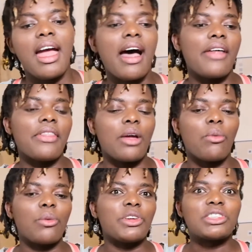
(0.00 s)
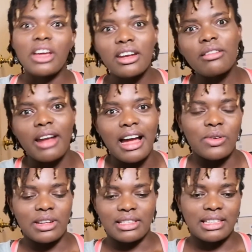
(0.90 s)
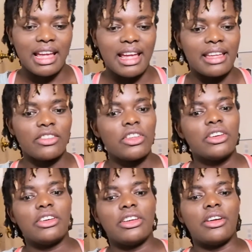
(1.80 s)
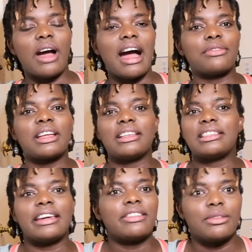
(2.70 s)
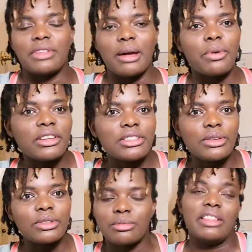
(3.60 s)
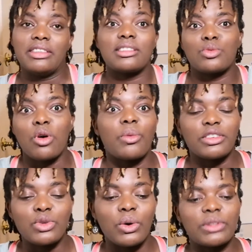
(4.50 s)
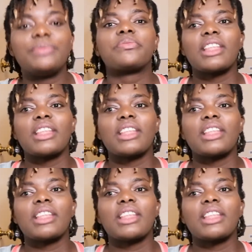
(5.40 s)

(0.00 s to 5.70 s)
And then when we turn around and say, after the death of the apostles, this is what we're taught.